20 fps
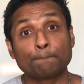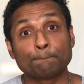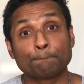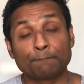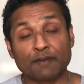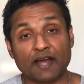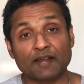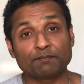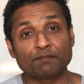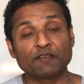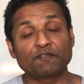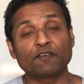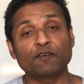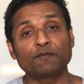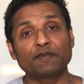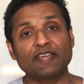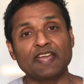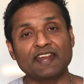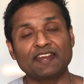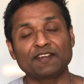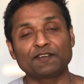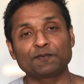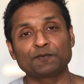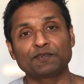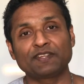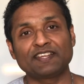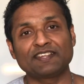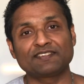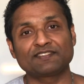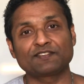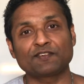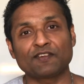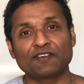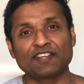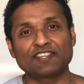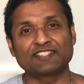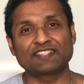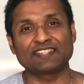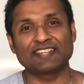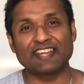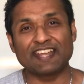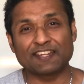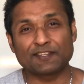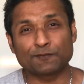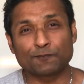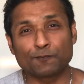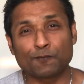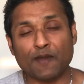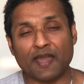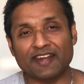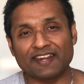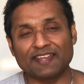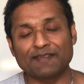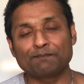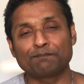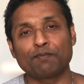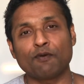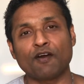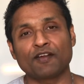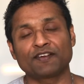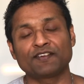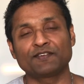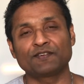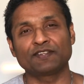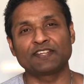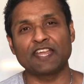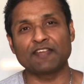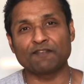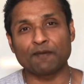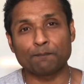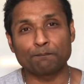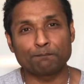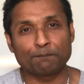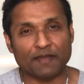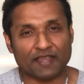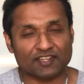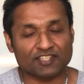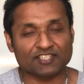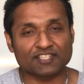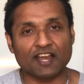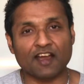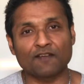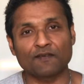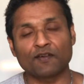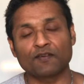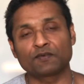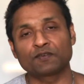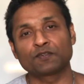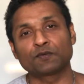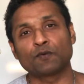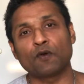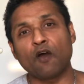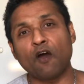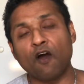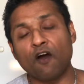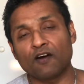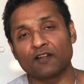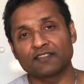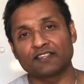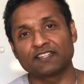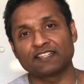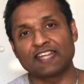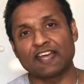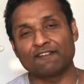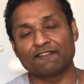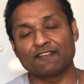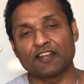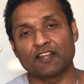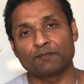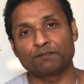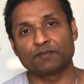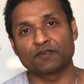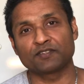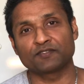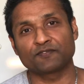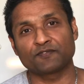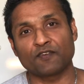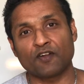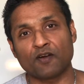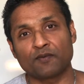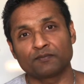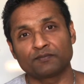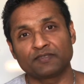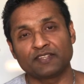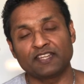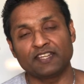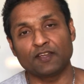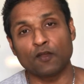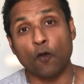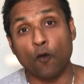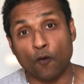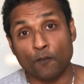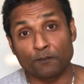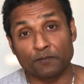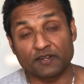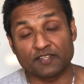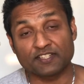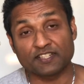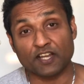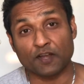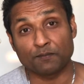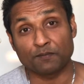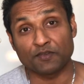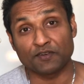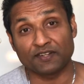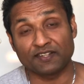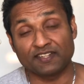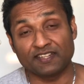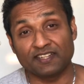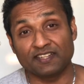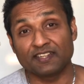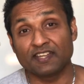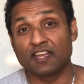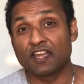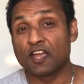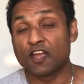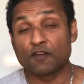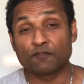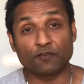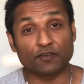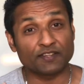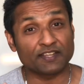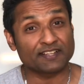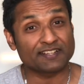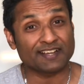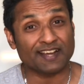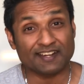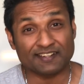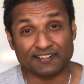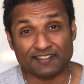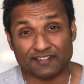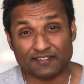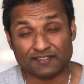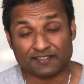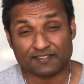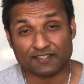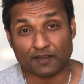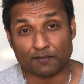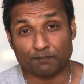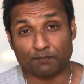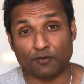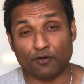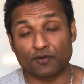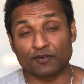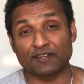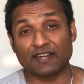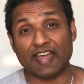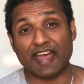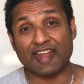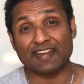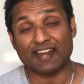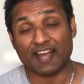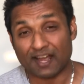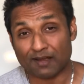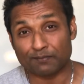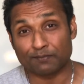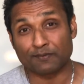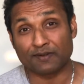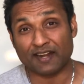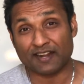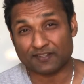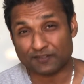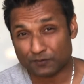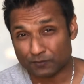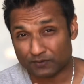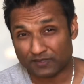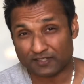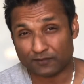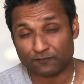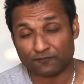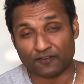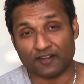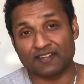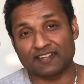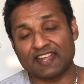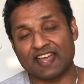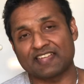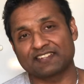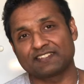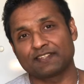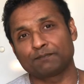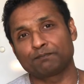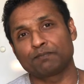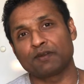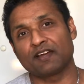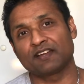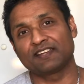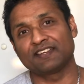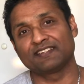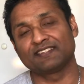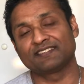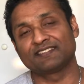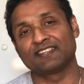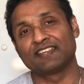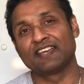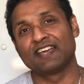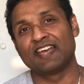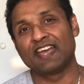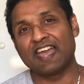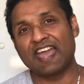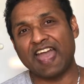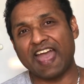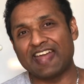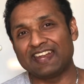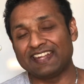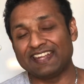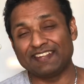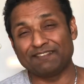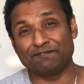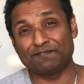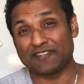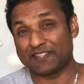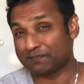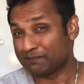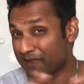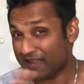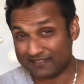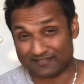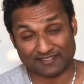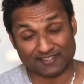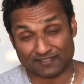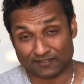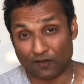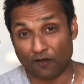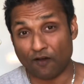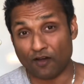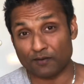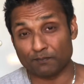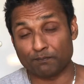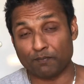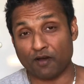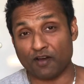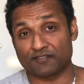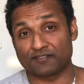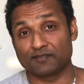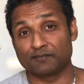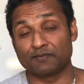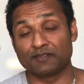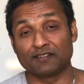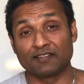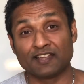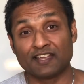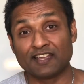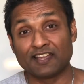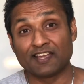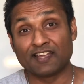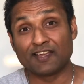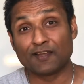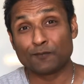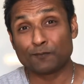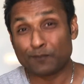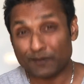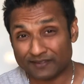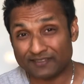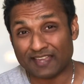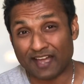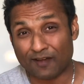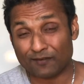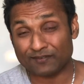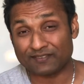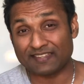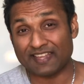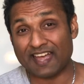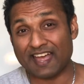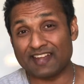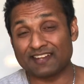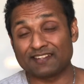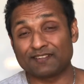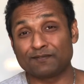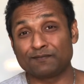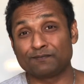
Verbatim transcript: But before we get into the installation, it's very important to give a big shout out to all the developers from the Homebridge community for their continuous support and upgrades to these fantastic plugins, and which makes this all possible. Without that,